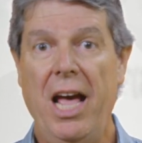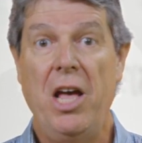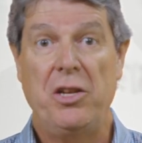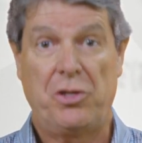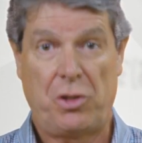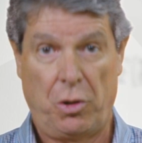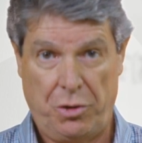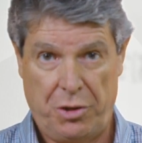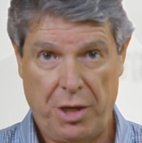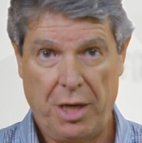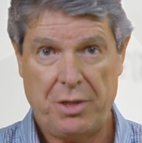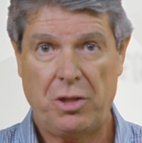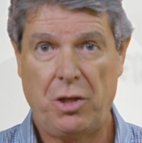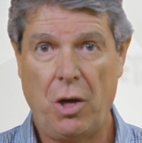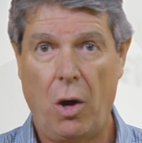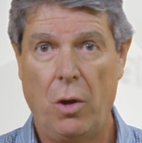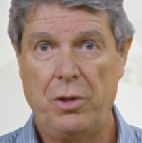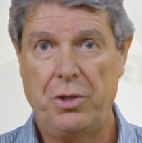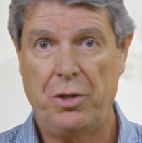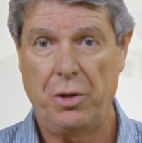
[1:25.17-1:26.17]
So just
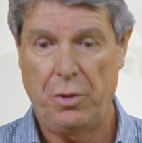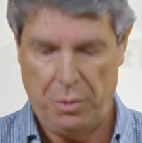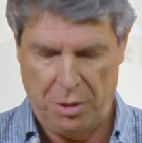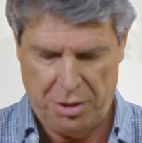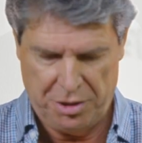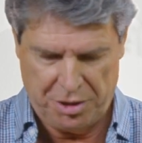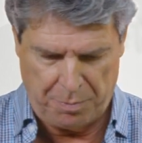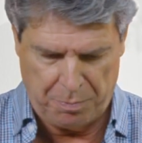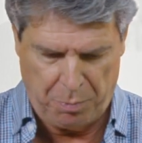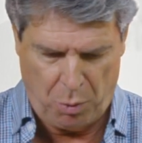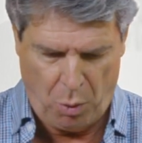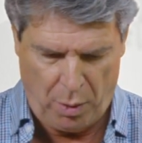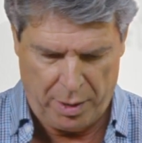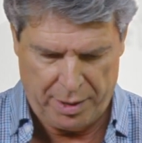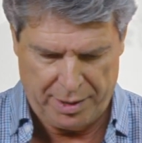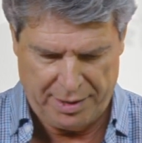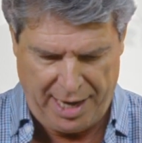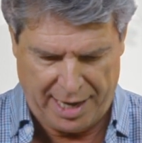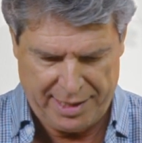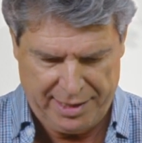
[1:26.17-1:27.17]
go to
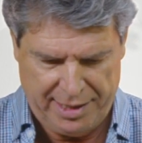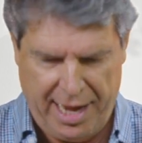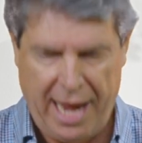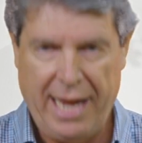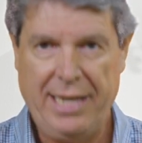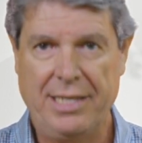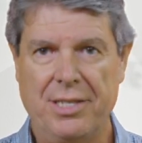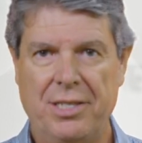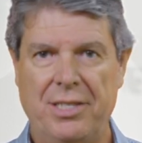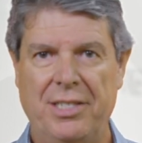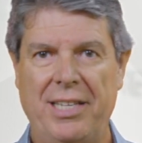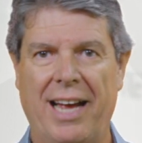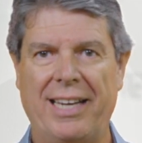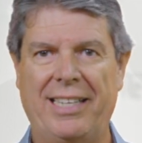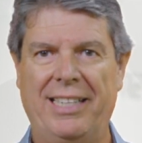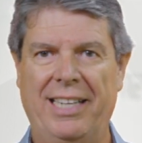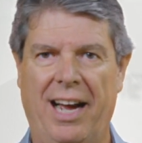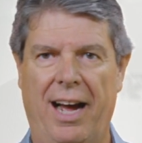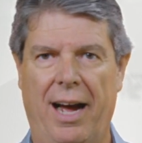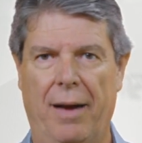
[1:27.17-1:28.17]

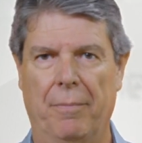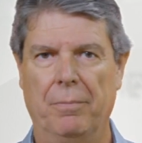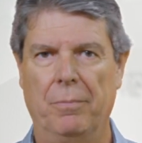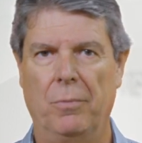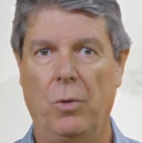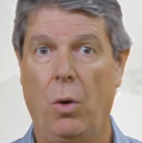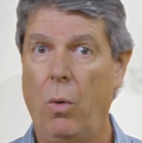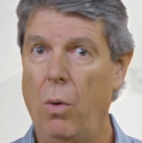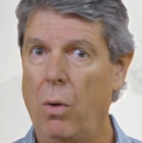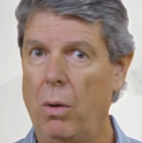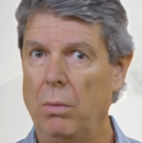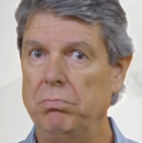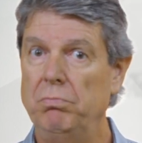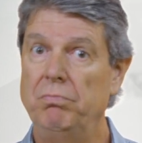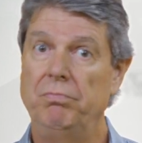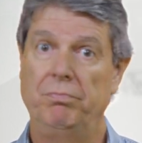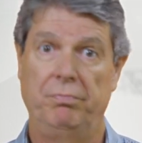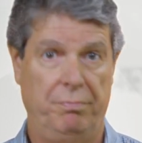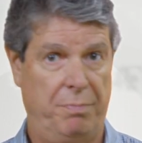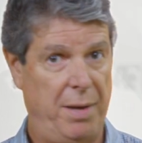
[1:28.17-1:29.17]
support.cadence.com, or
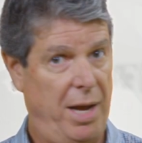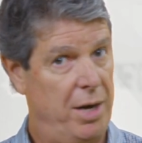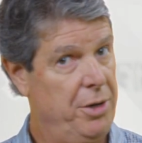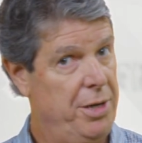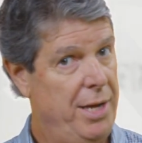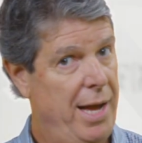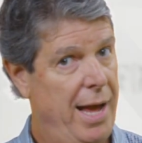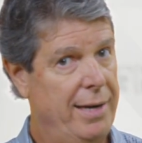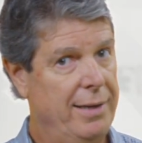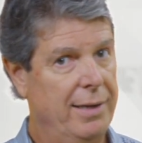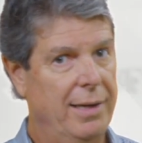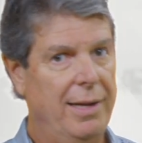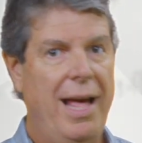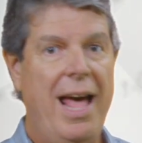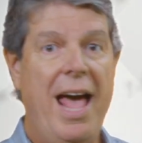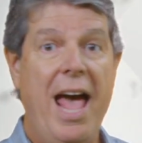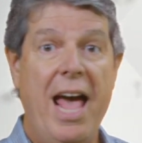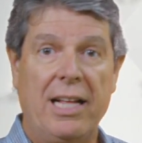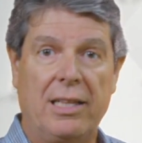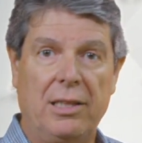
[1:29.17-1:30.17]
better yet,
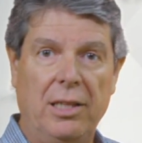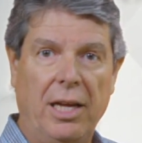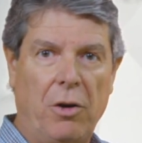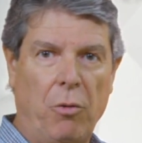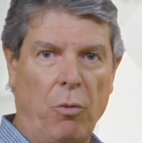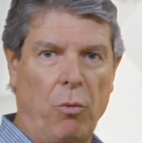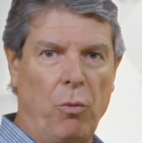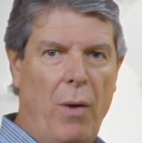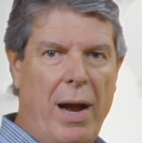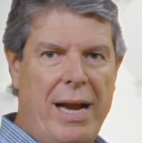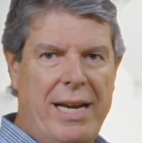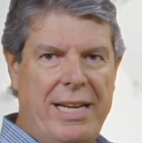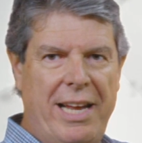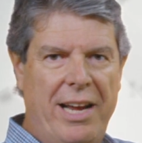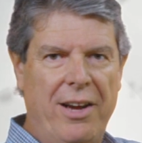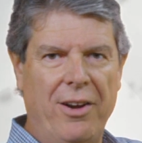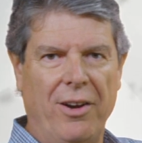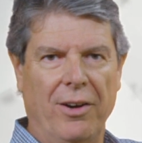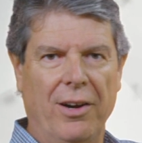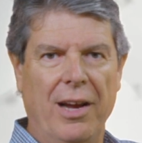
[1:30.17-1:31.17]
click right
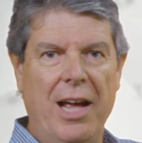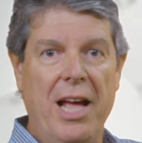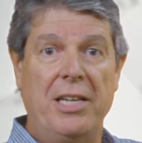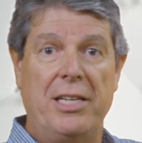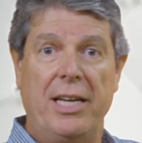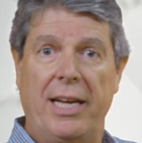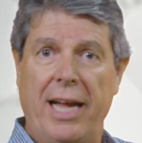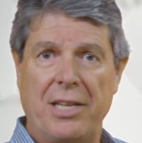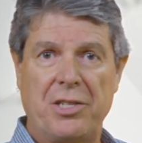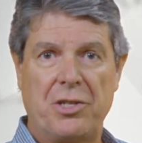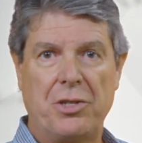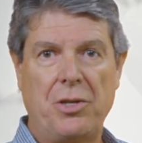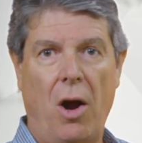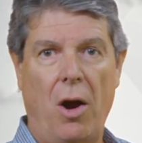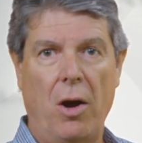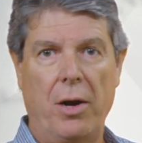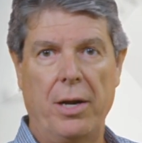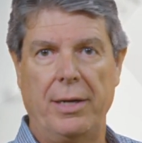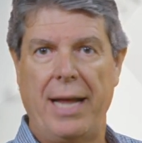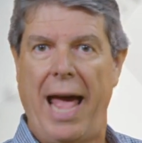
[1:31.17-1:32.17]
here to get
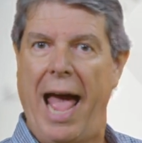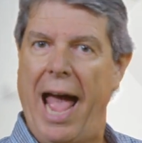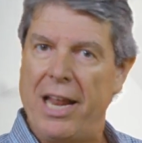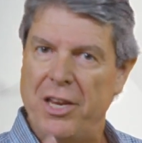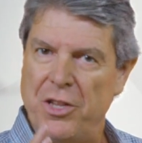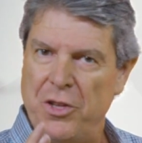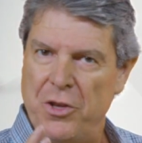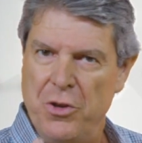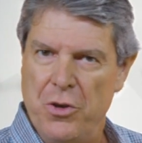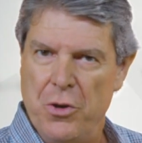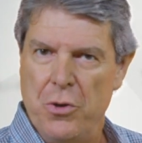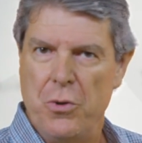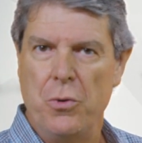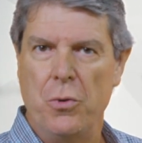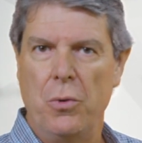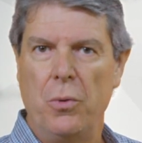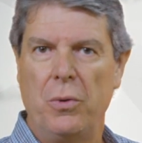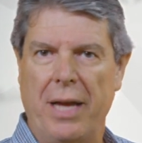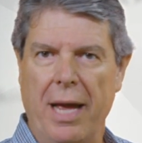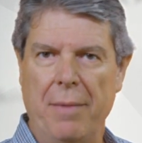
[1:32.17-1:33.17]
started, and
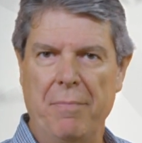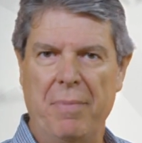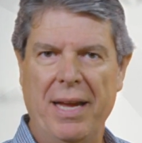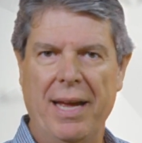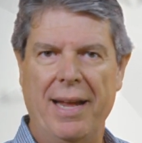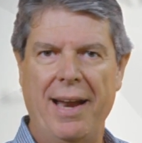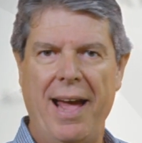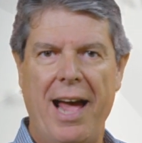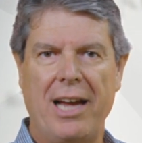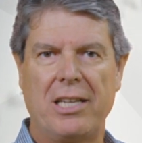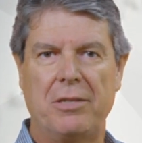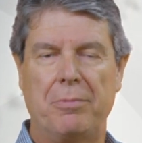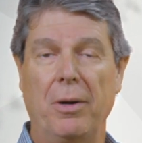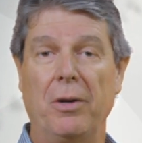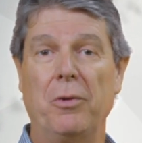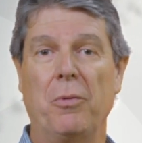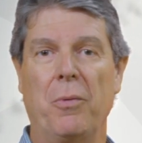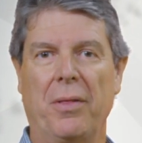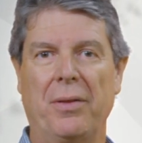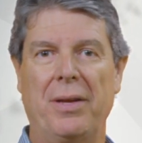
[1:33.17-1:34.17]
you can be an
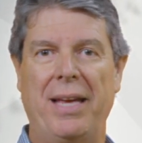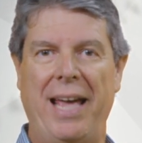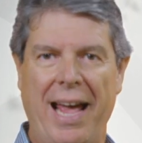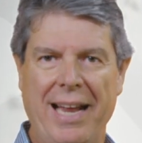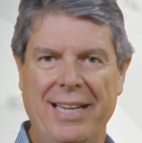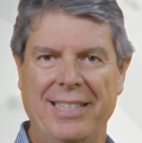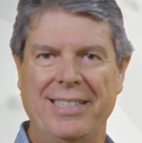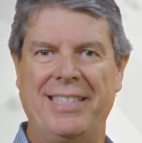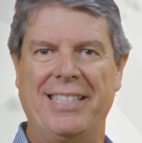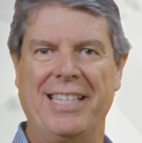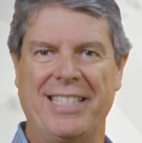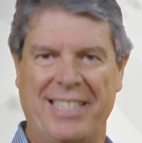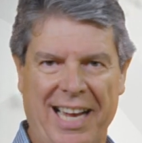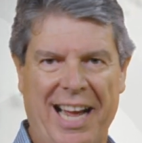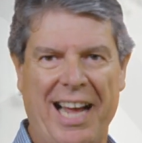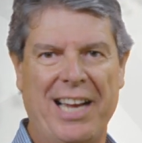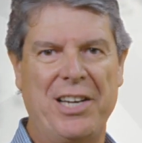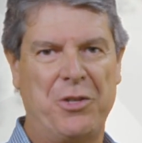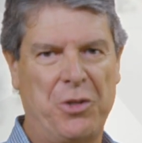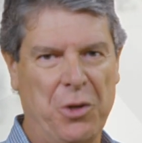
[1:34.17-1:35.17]
expert with Cadence
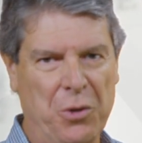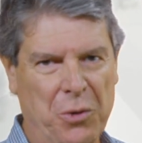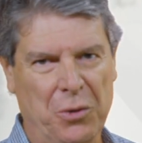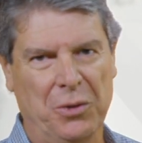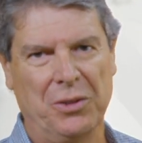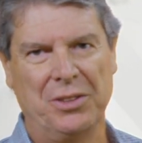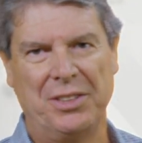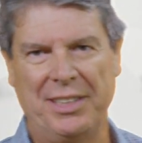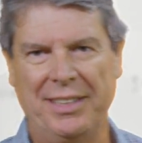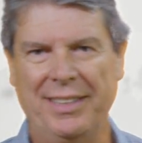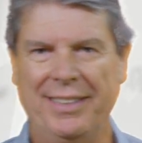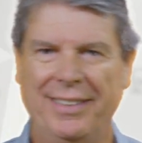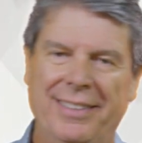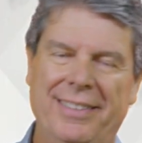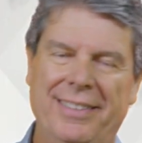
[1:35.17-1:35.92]
Design Tools.